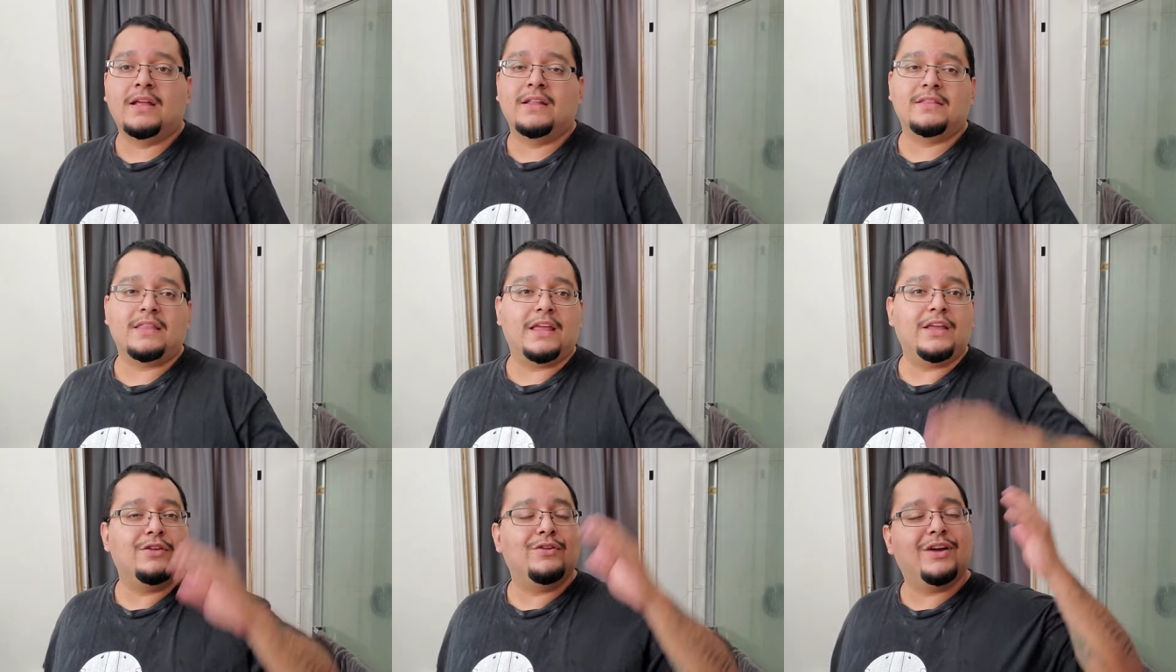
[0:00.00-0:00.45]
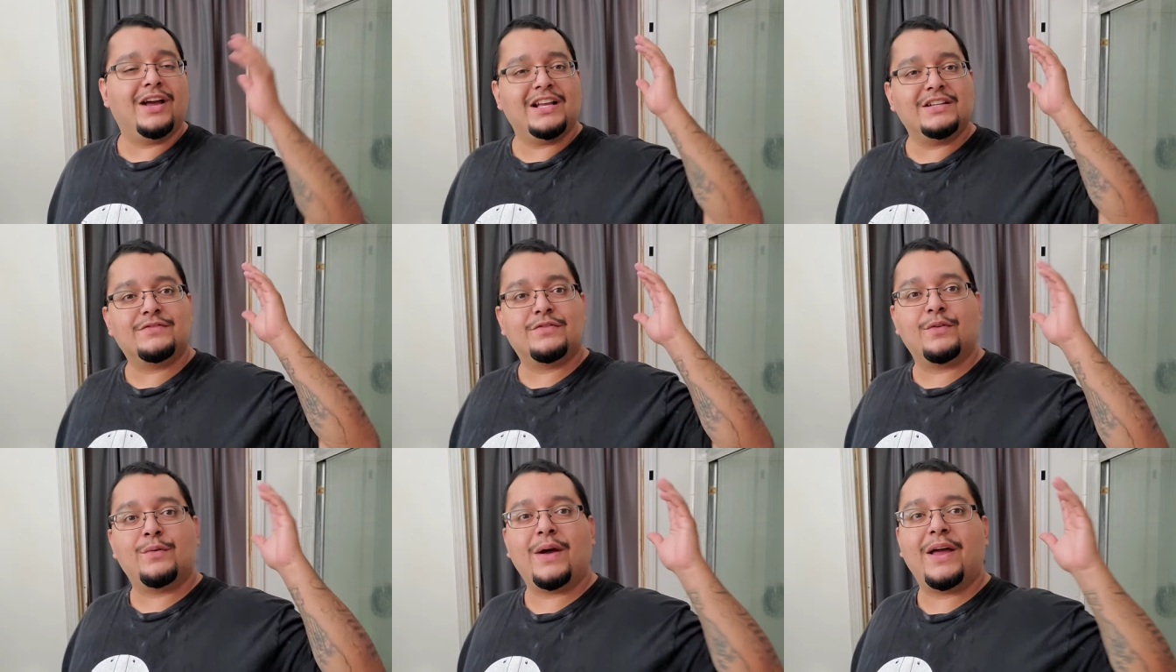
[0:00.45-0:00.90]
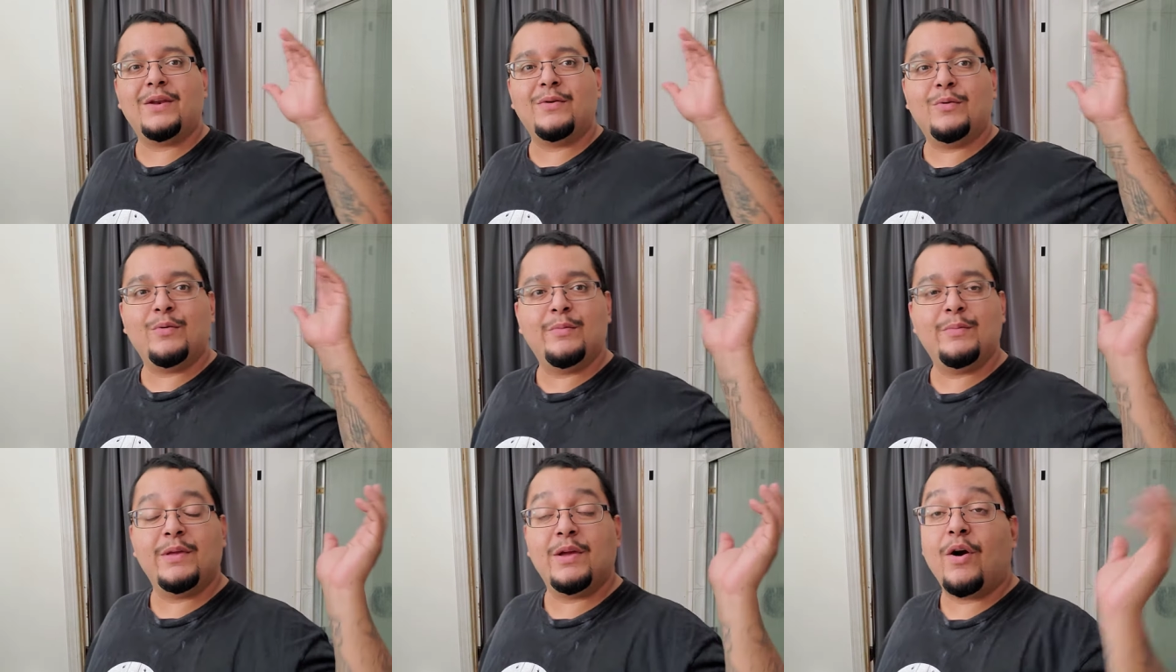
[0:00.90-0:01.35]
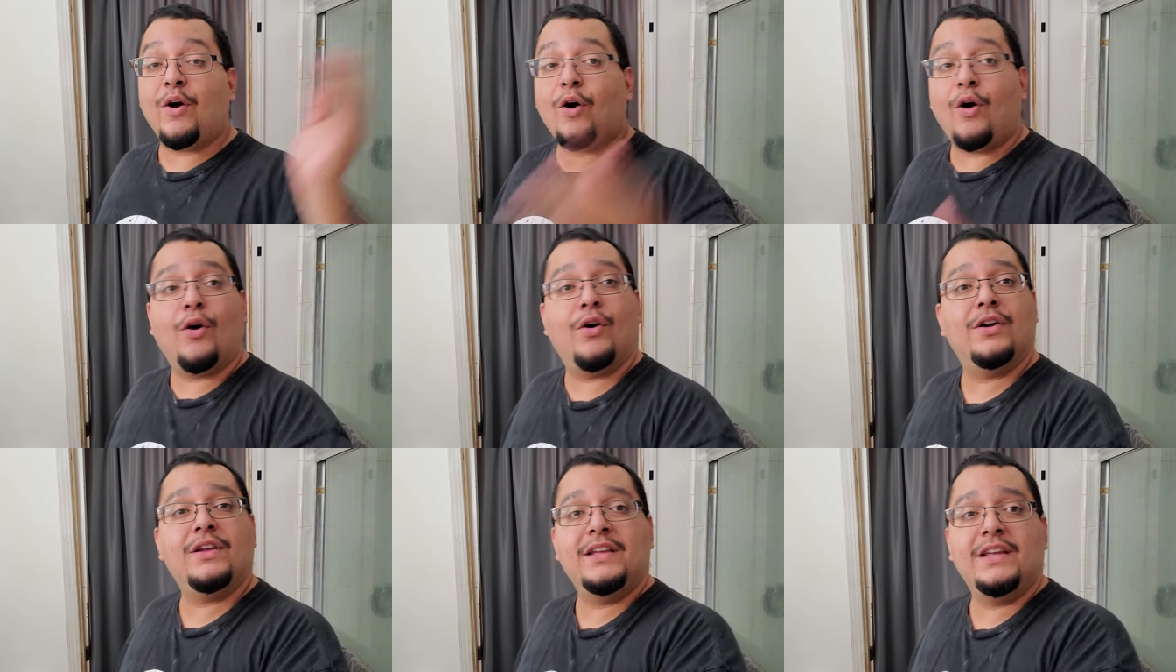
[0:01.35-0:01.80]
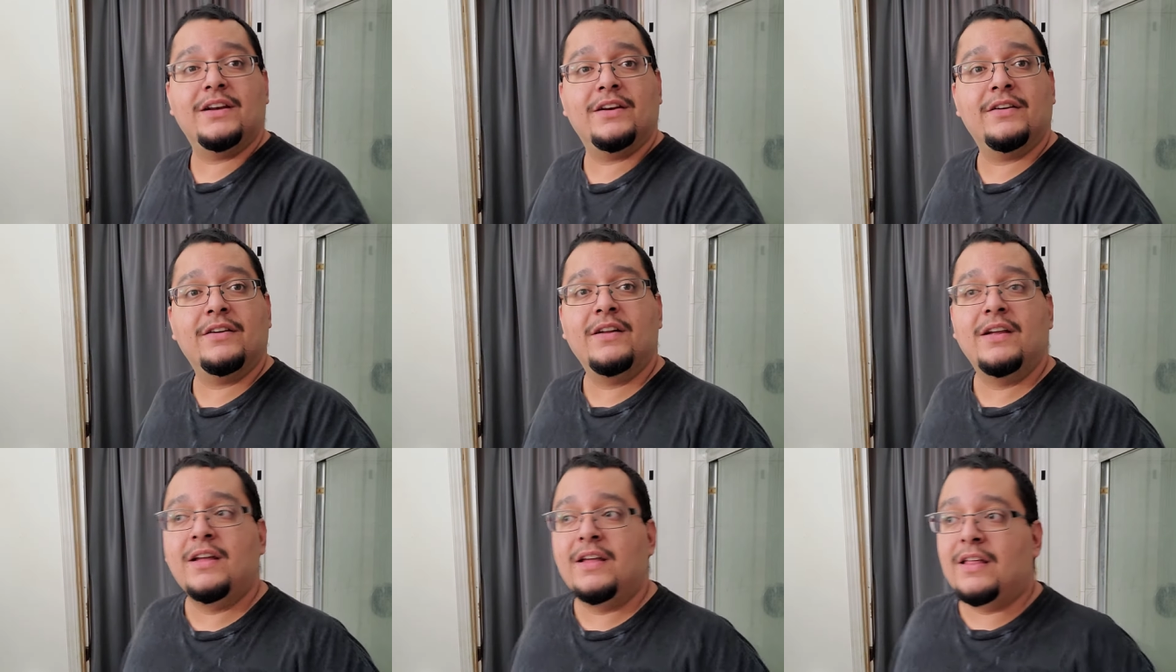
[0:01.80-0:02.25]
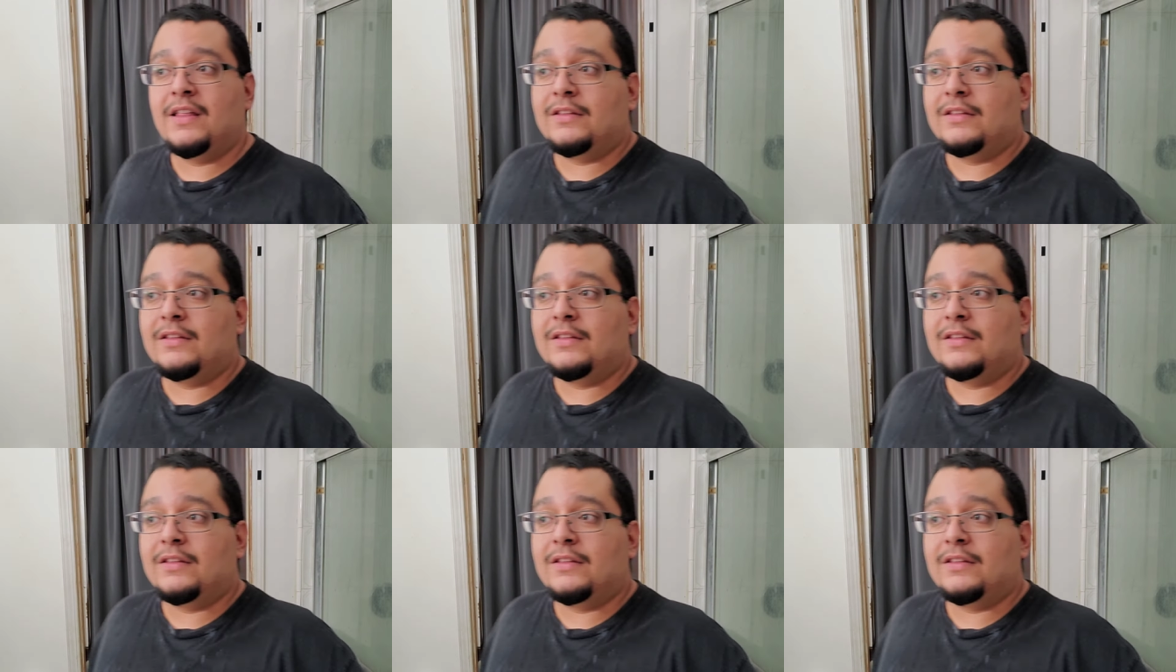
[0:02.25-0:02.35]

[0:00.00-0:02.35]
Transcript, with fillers: Thank you guys for riding with me all year.